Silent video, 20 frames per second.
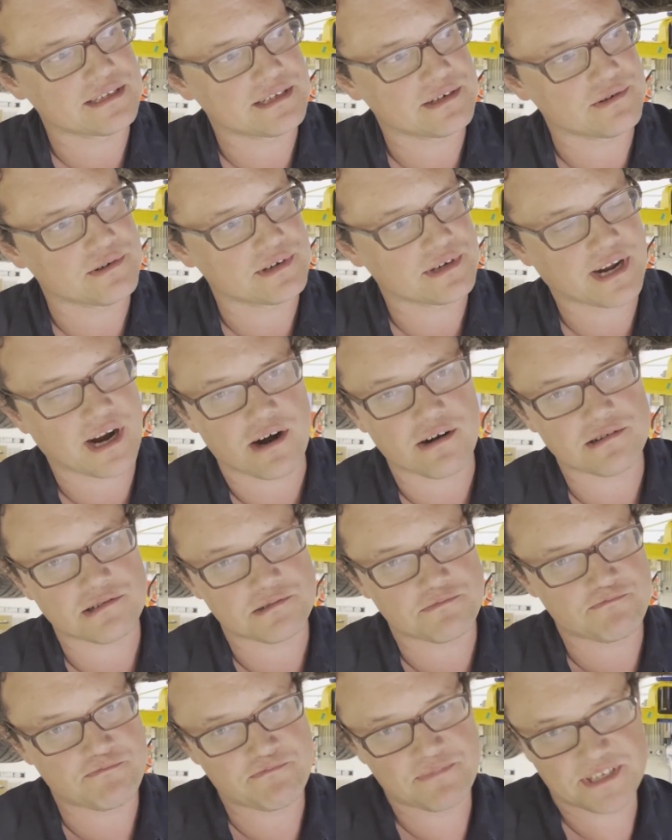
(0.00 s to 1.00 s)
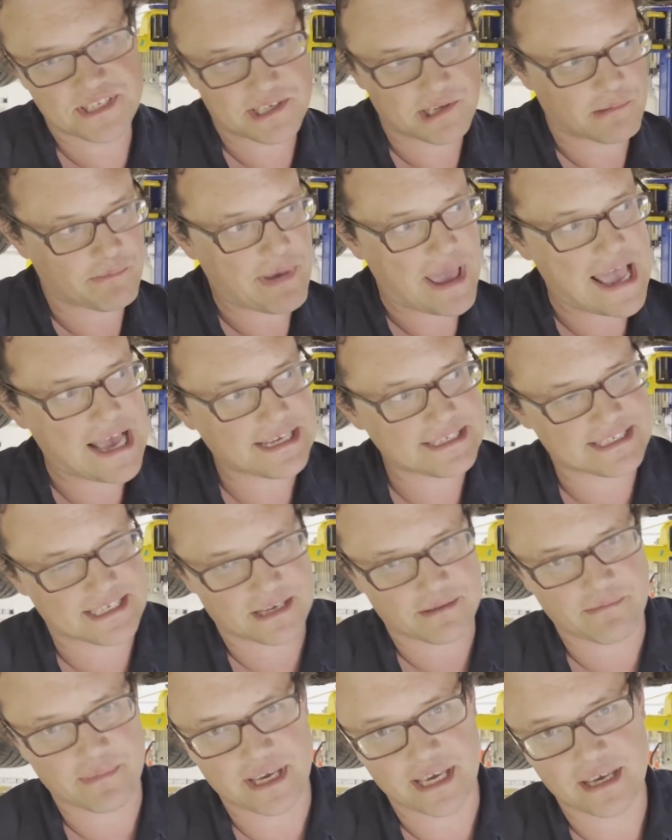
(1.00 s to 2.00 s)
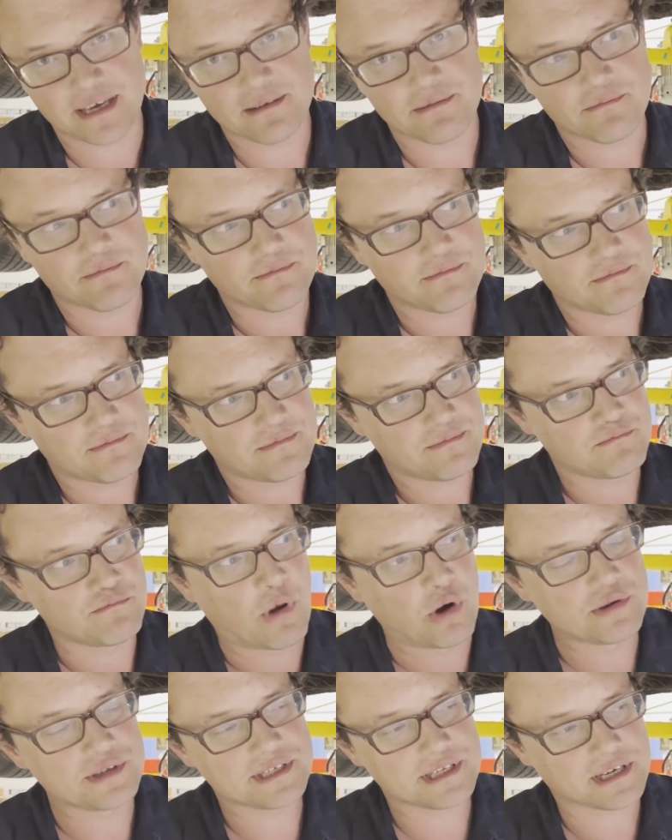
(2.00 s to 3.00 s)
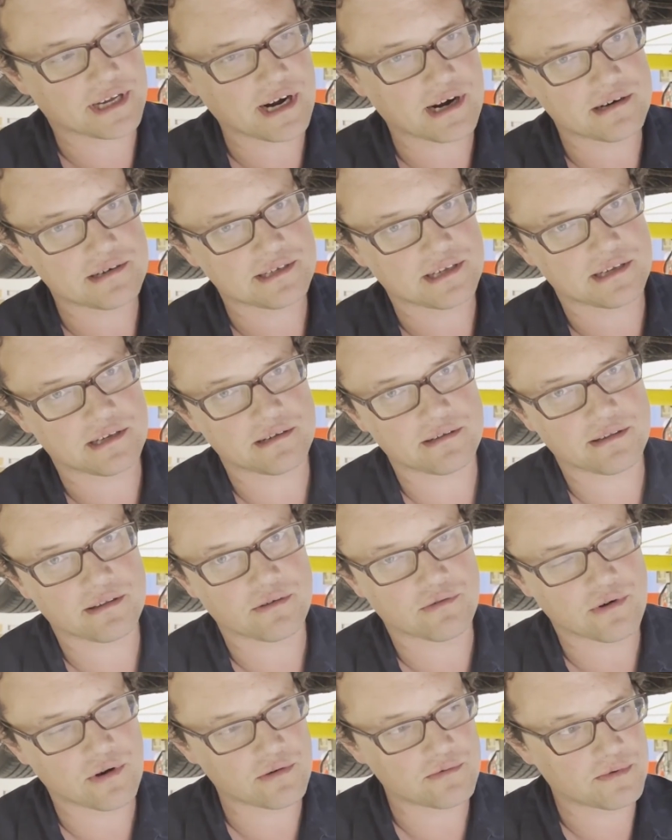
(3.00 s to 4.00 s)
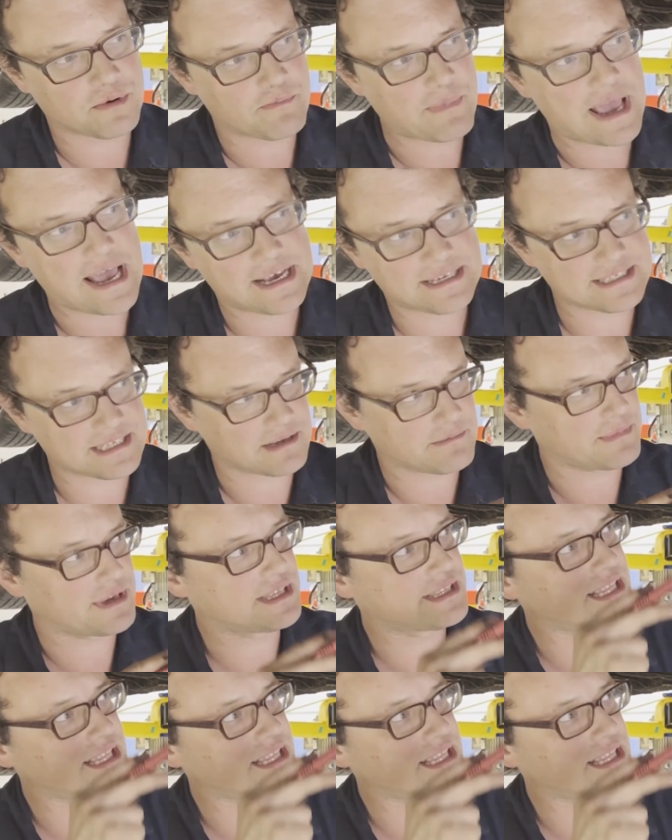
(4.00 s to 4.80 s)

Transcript: there were cars still passing me. Most of the cars on the road were passing me at